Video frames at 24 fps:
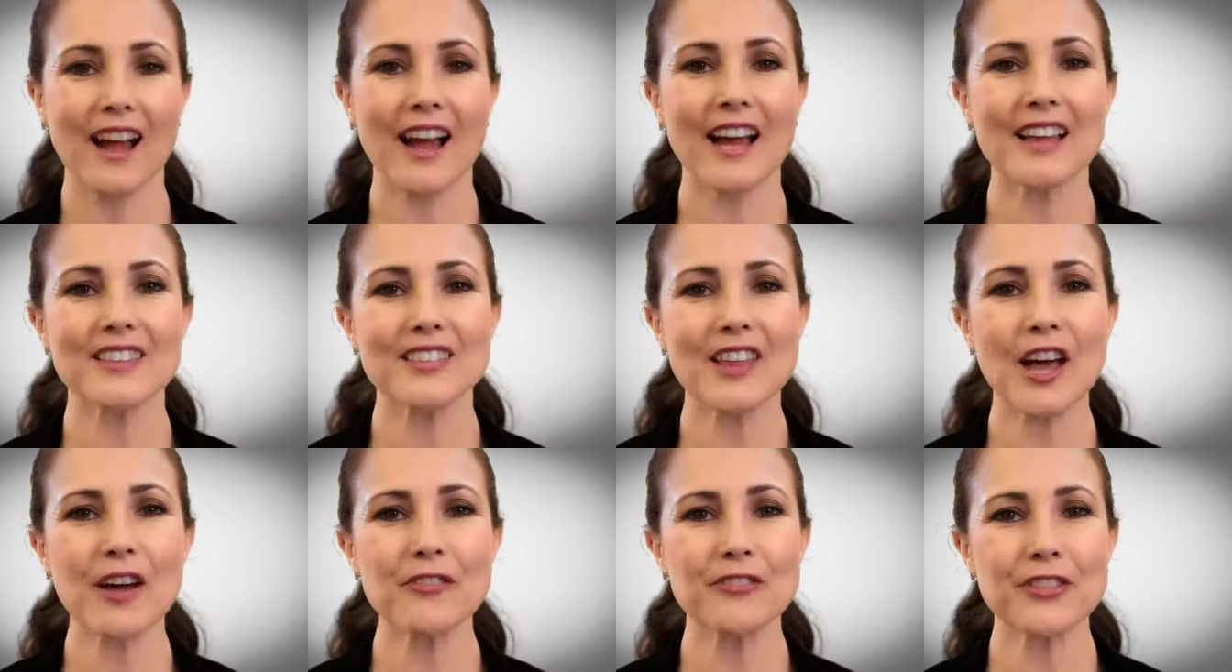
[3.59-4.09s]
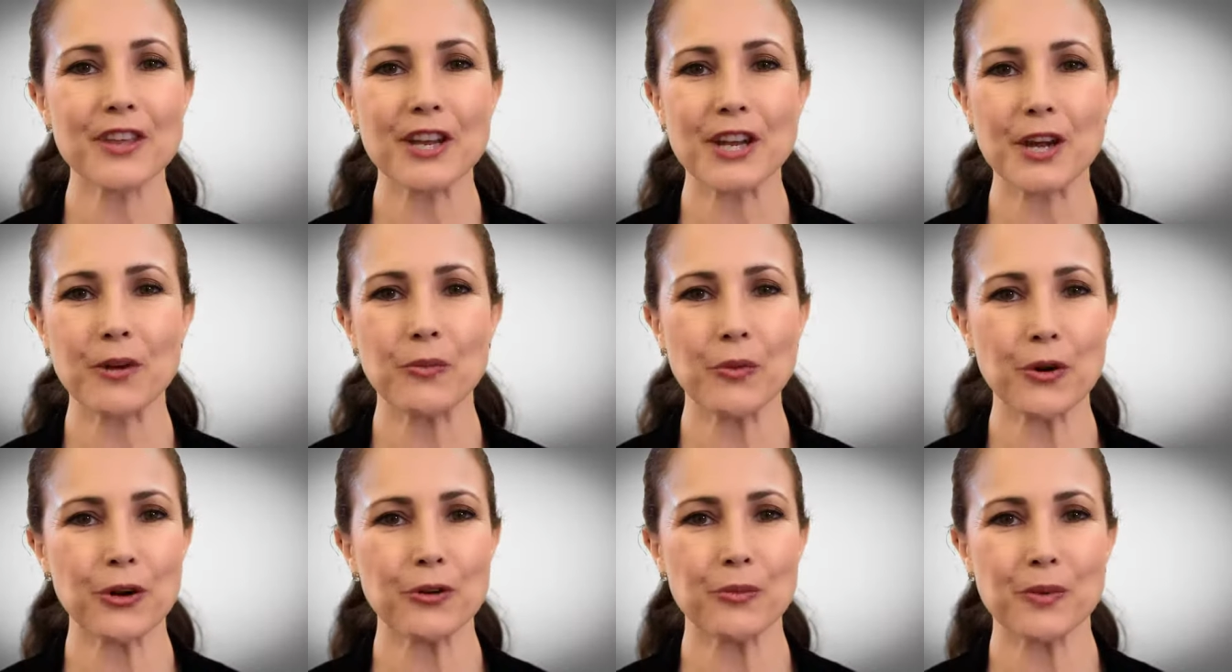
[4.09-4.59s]
I love that
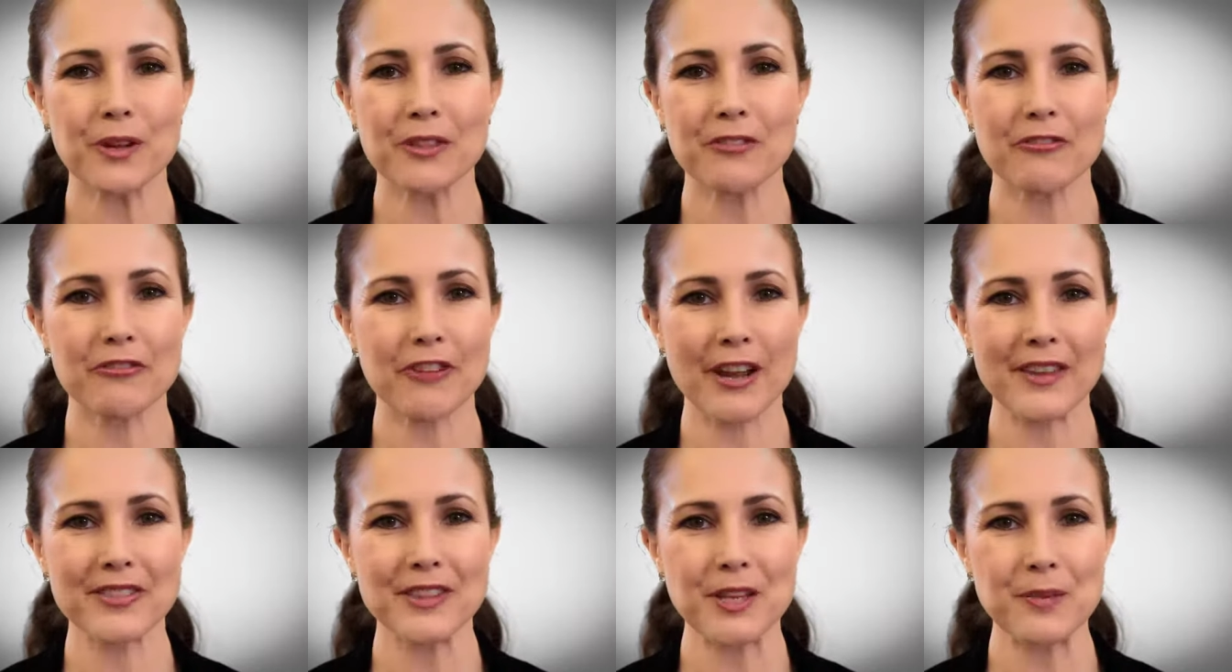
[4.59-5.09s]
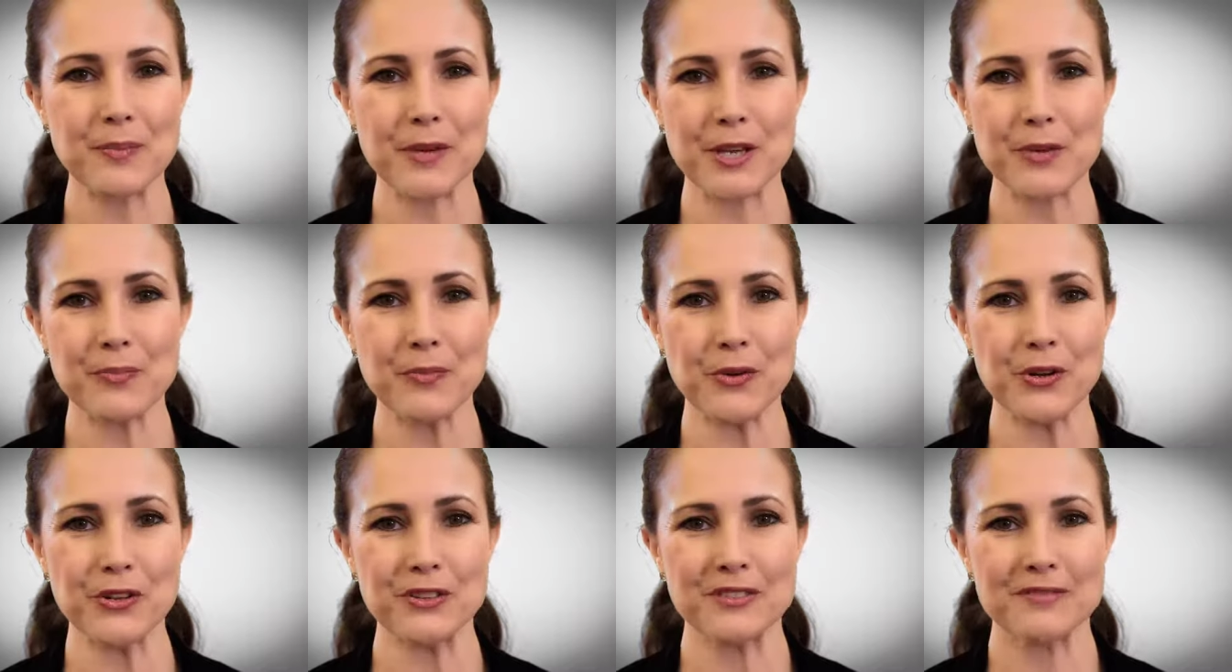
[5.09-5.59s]
I work with friendly
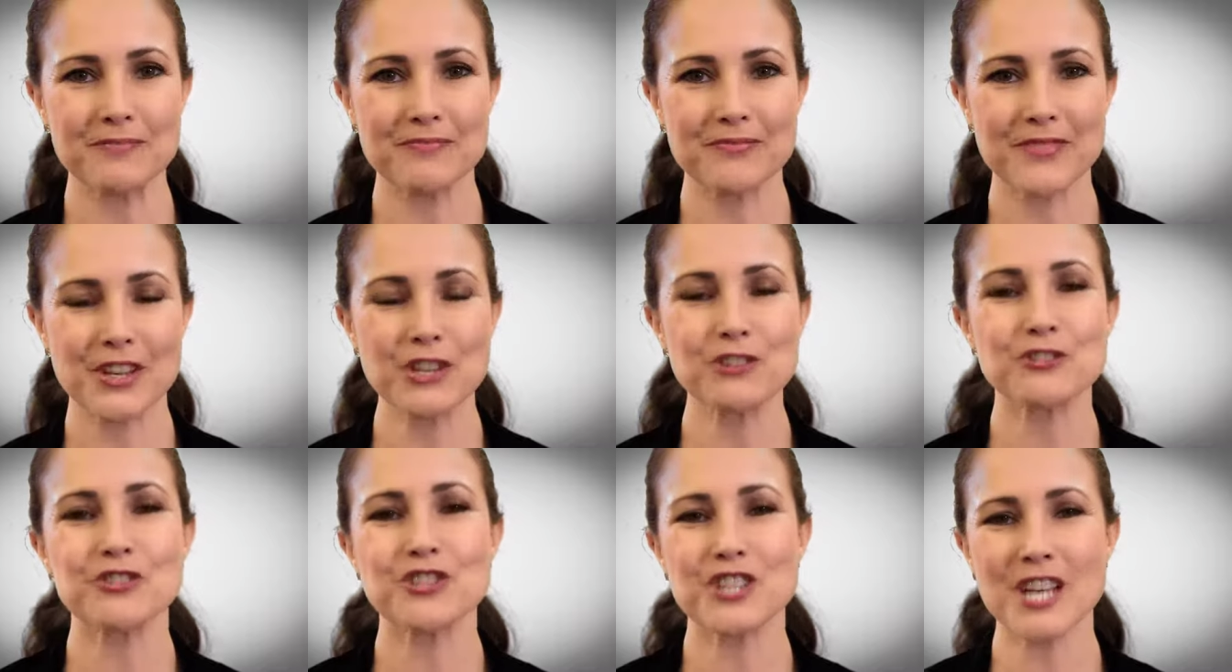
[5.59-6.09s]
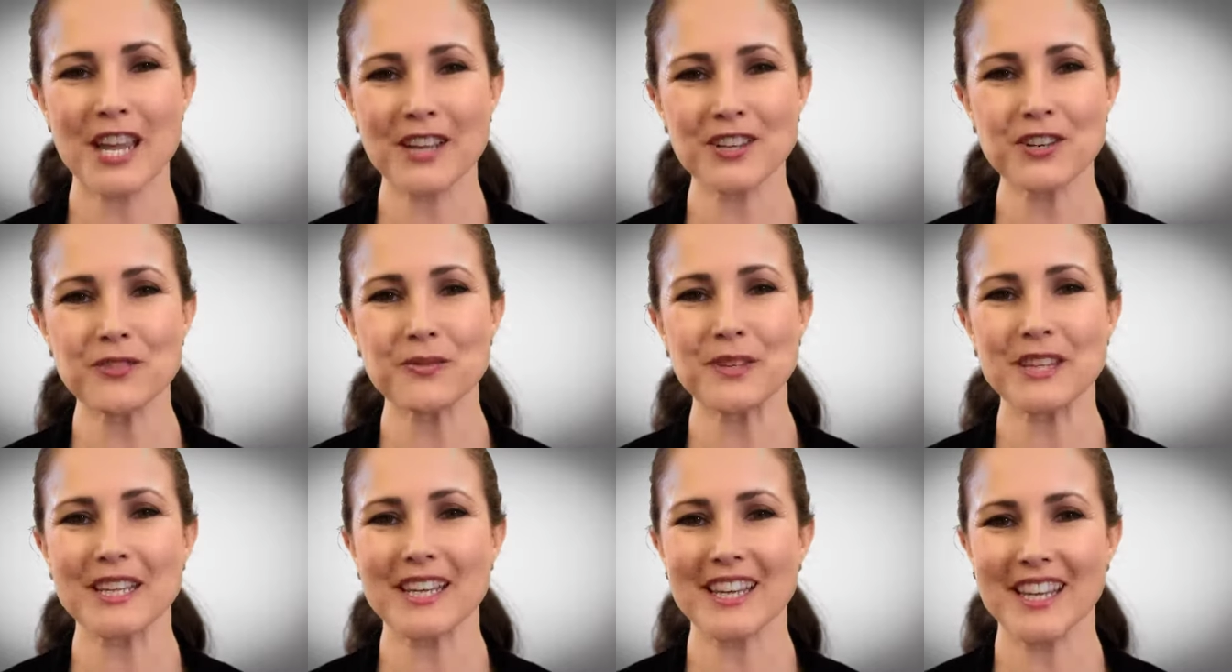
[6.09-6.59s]
people who
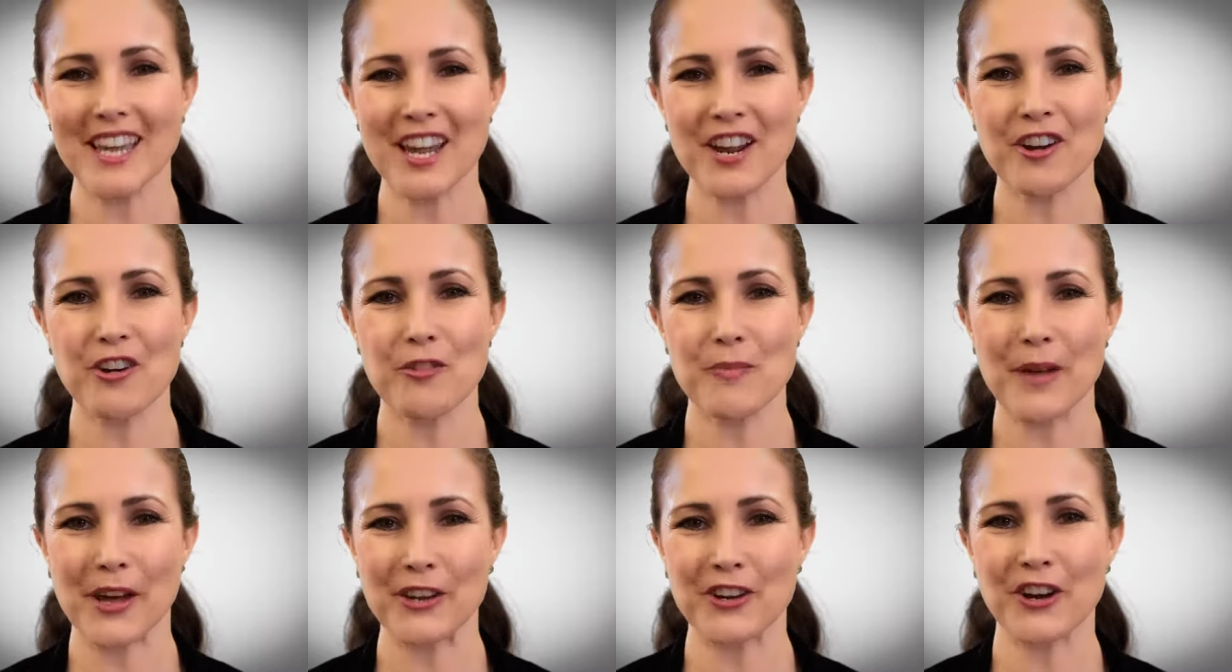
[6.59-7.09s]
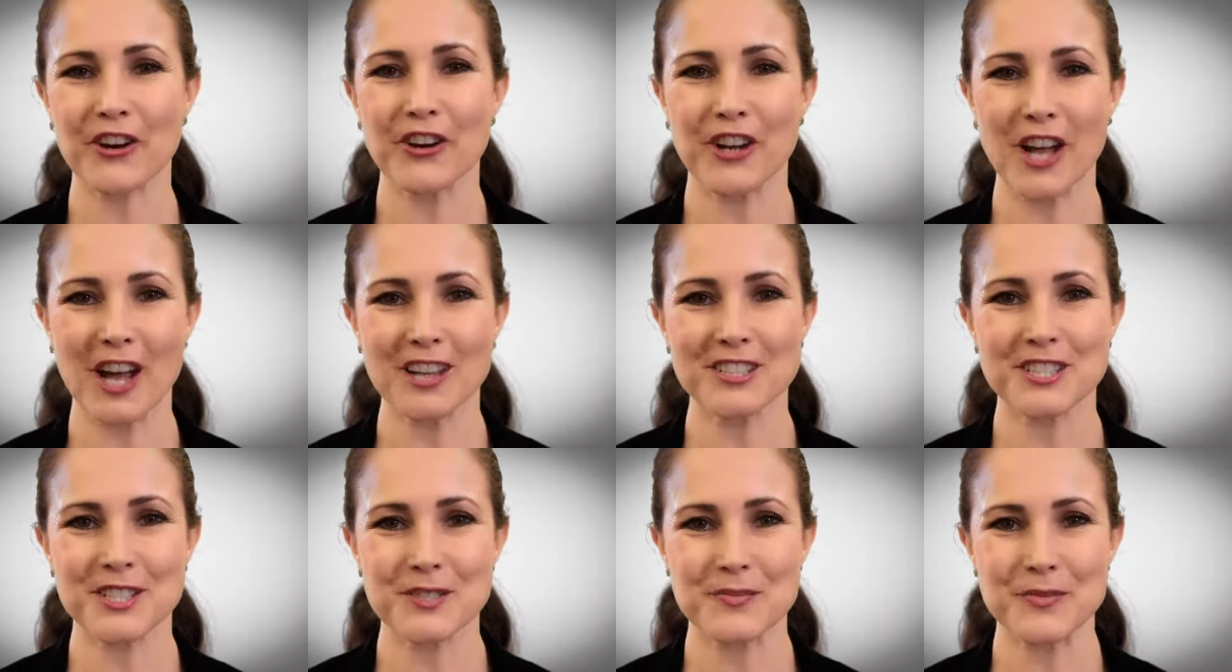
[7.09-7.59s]
genuinely care about our
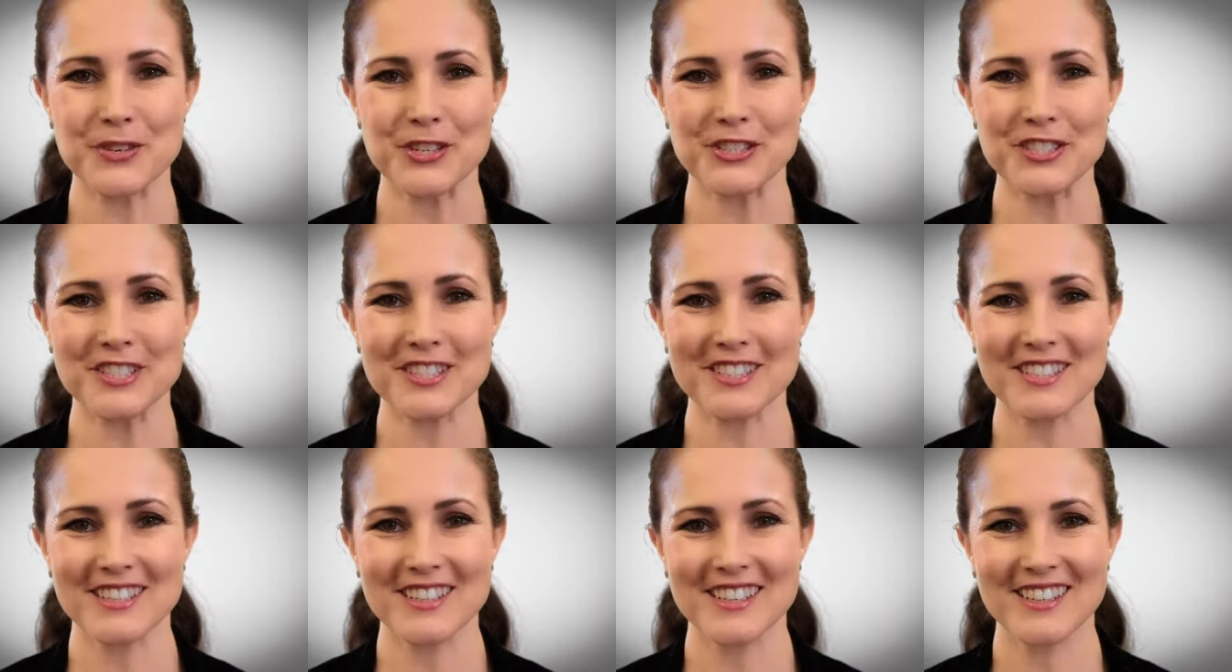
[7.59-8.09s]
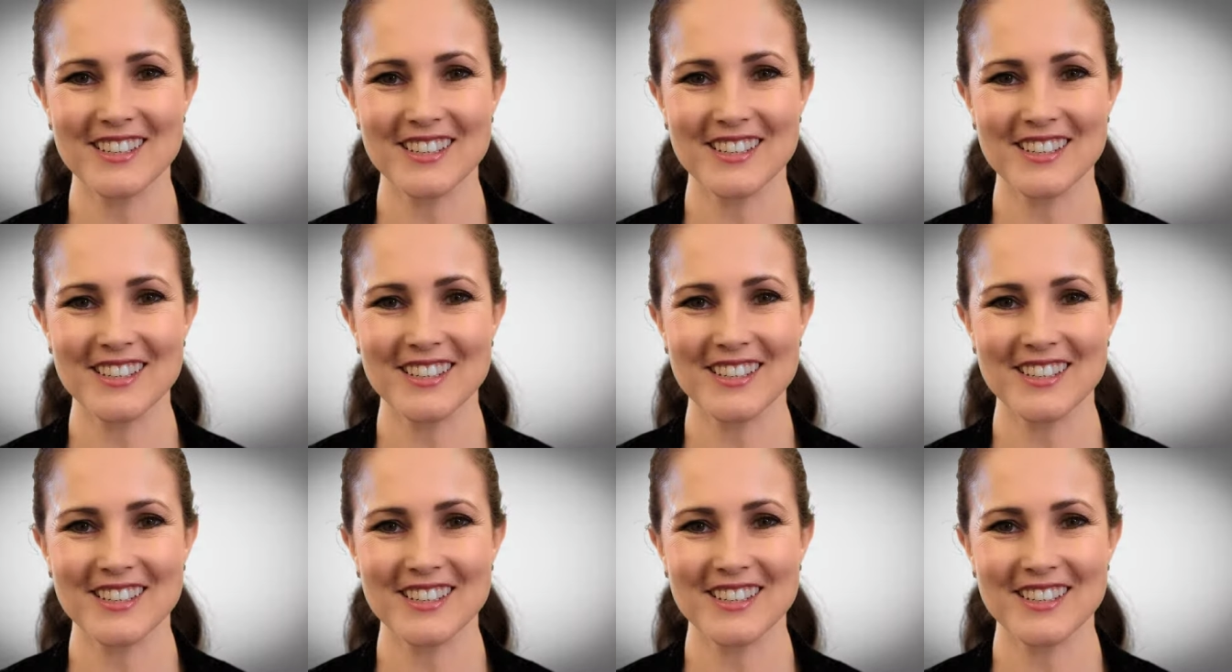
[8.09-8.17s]
customers.